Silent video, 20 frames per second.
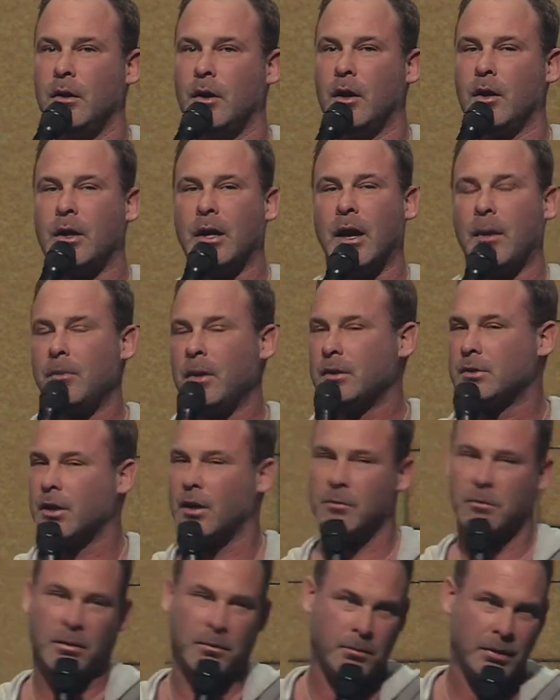Okay, I'm not
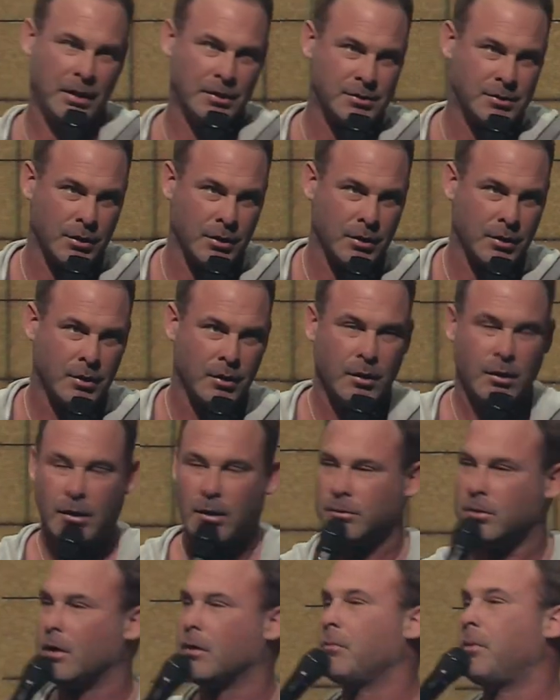talking about blessing.
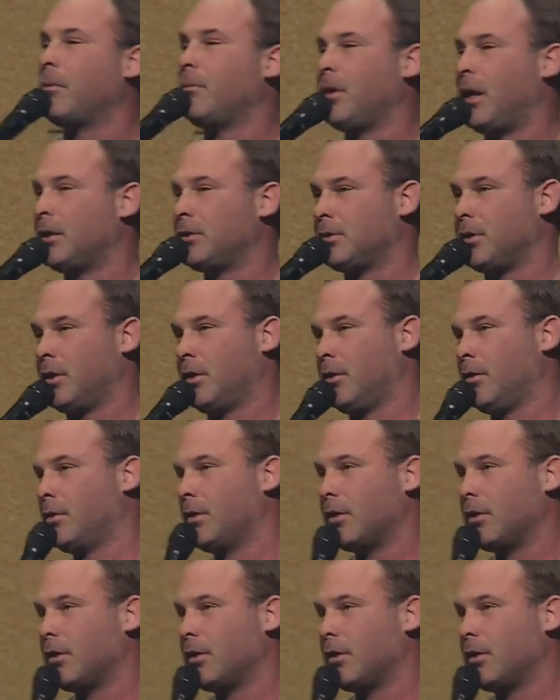I'm talking about blessing.